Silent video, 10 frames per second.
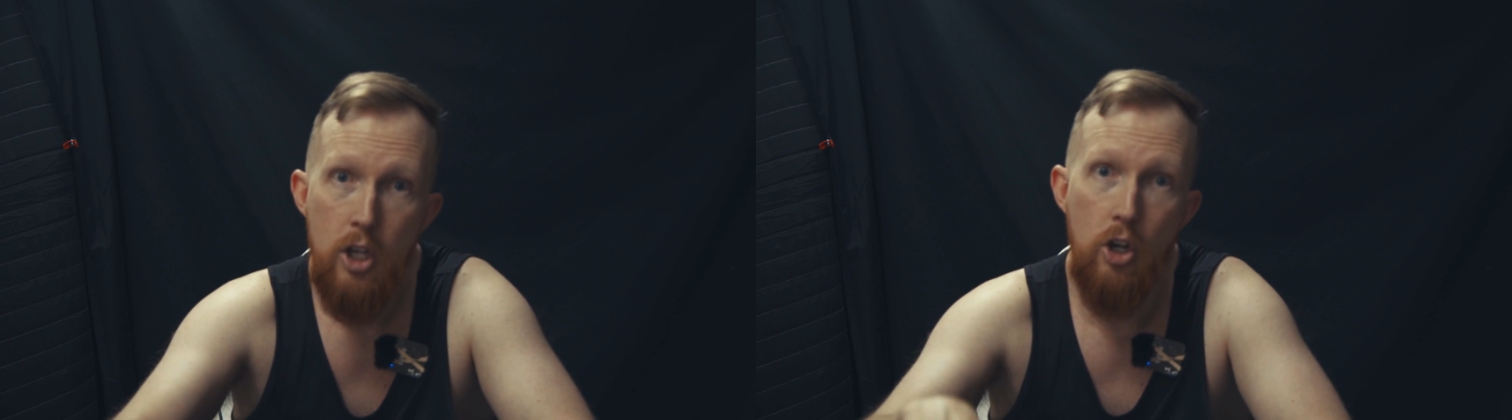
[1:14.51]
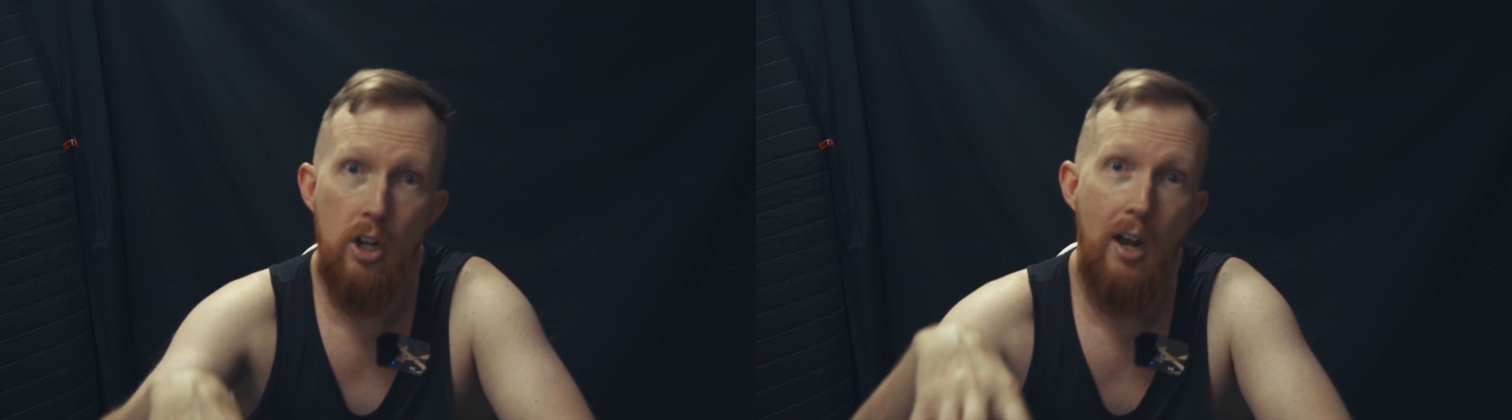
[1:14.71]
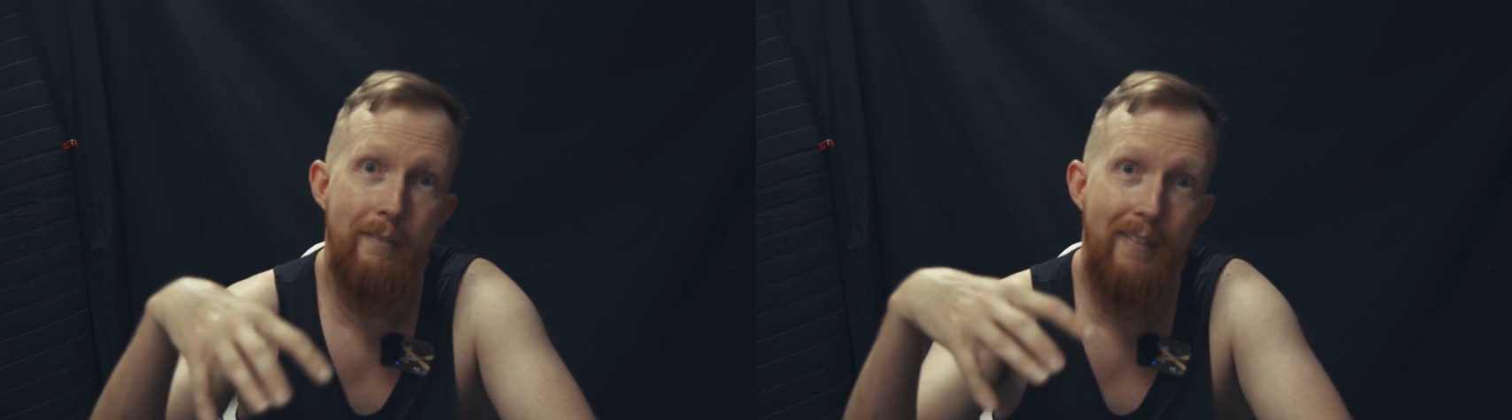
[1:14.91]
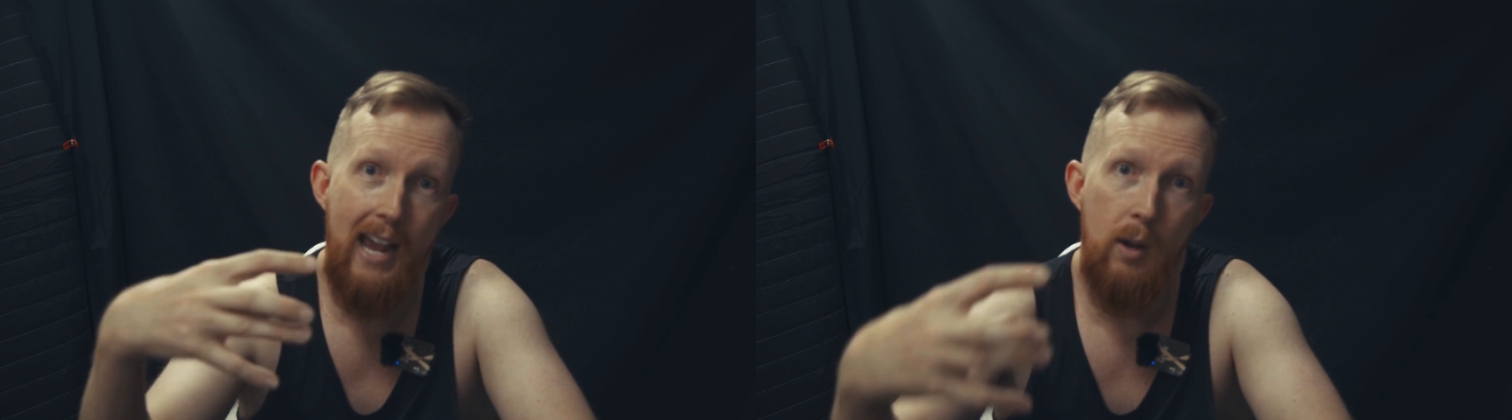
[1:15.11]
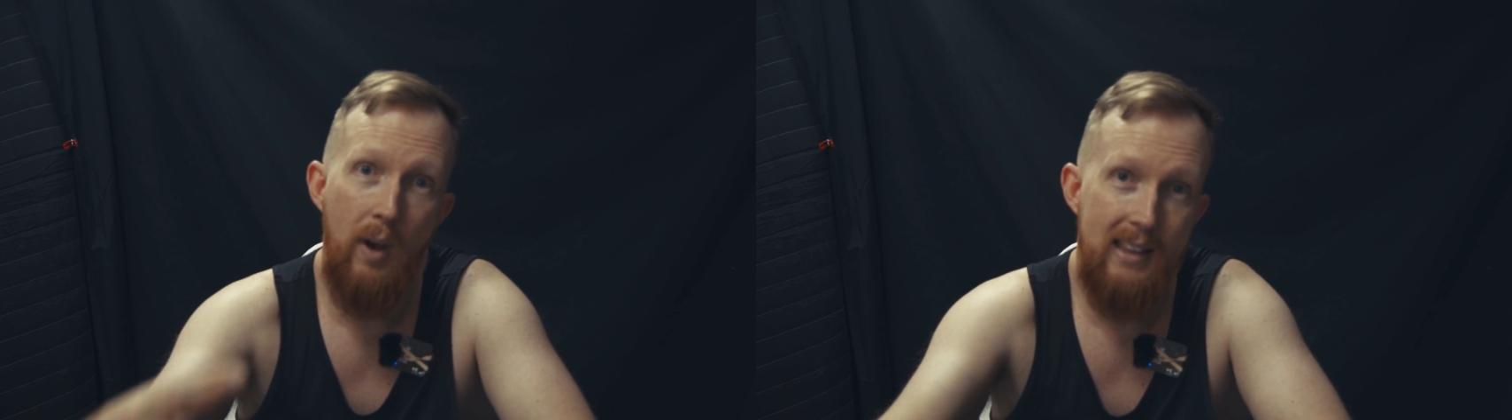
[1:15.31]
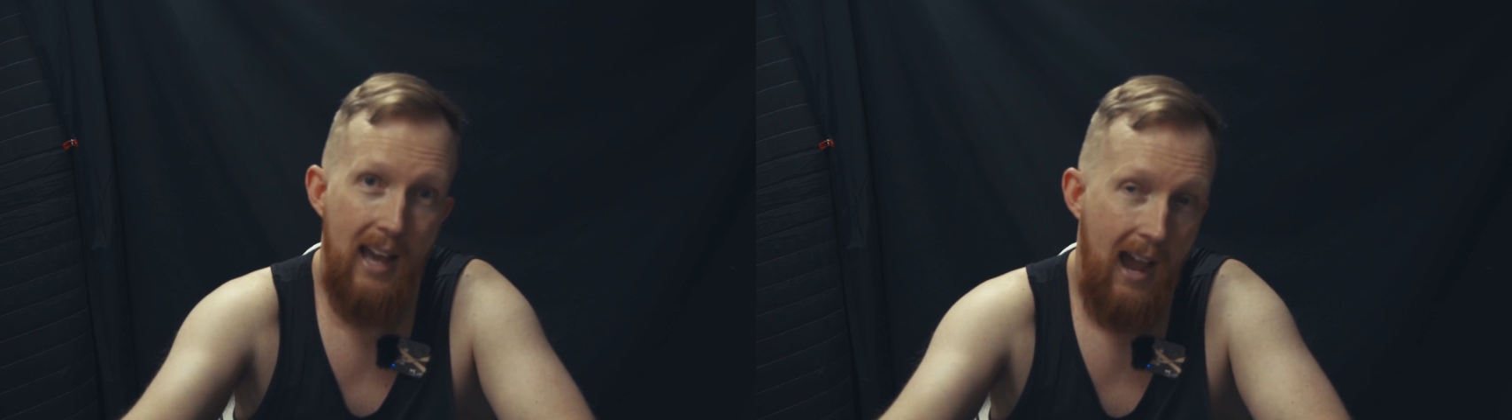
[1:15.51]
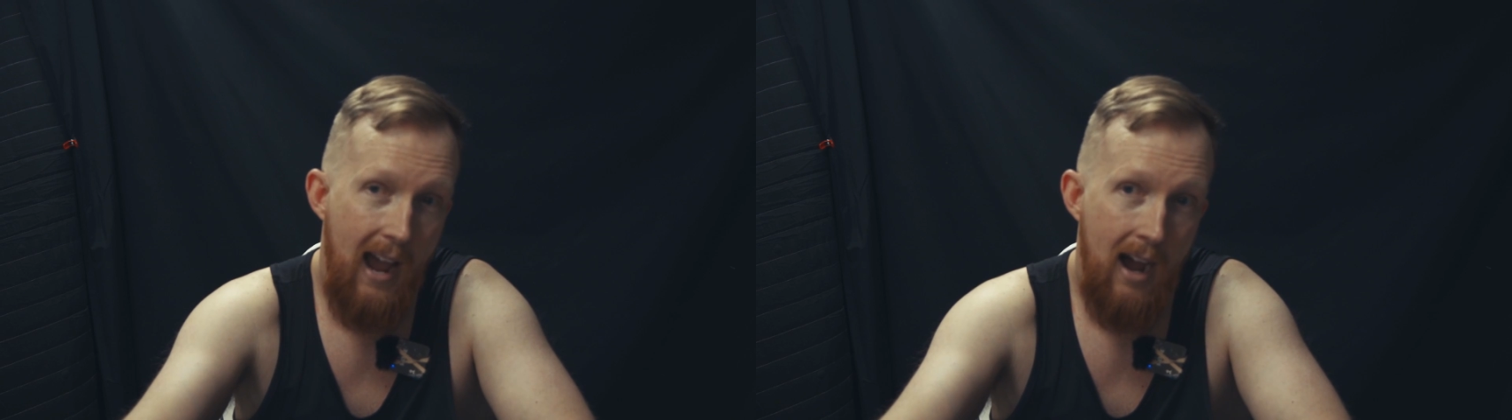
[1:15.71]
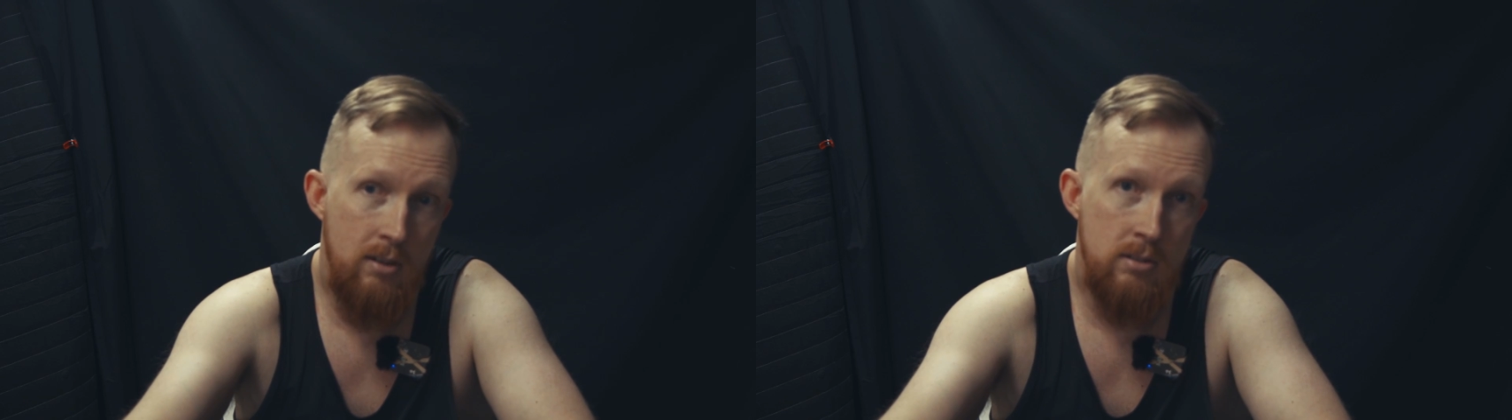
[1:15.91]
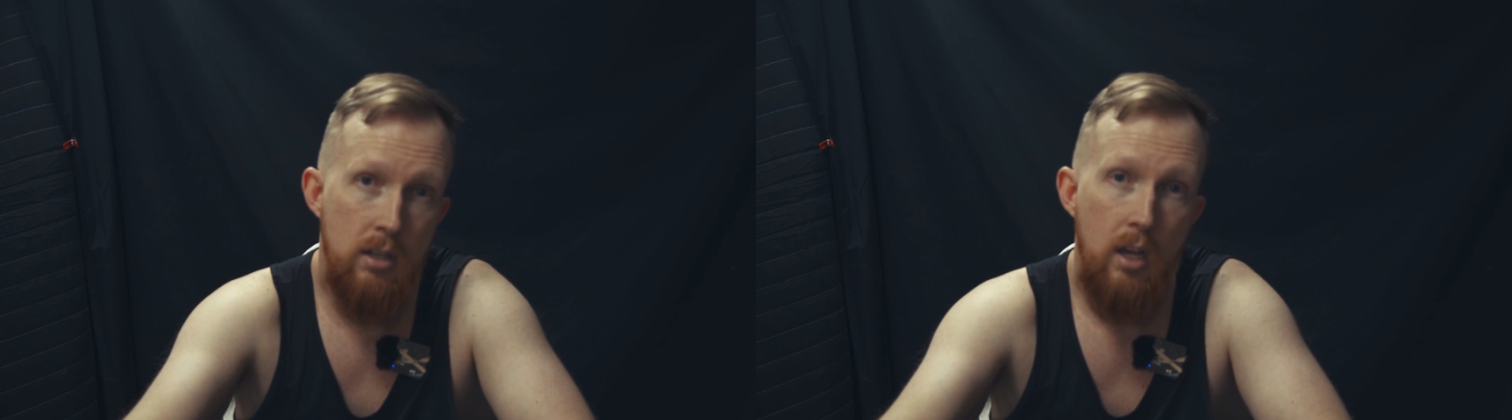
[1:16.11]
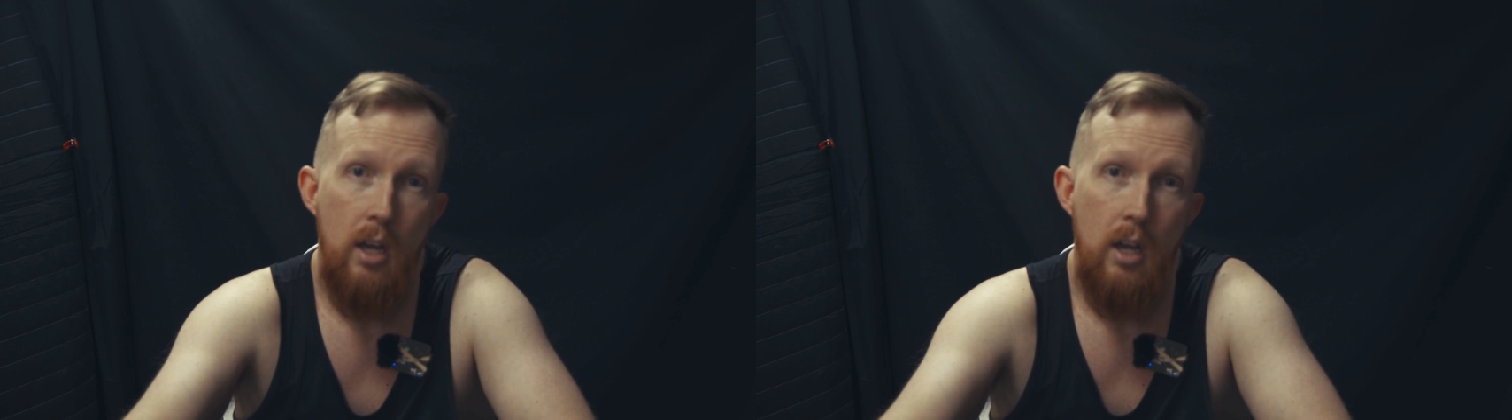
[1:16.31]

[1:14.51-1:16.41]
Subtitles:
you're going to evaluate that house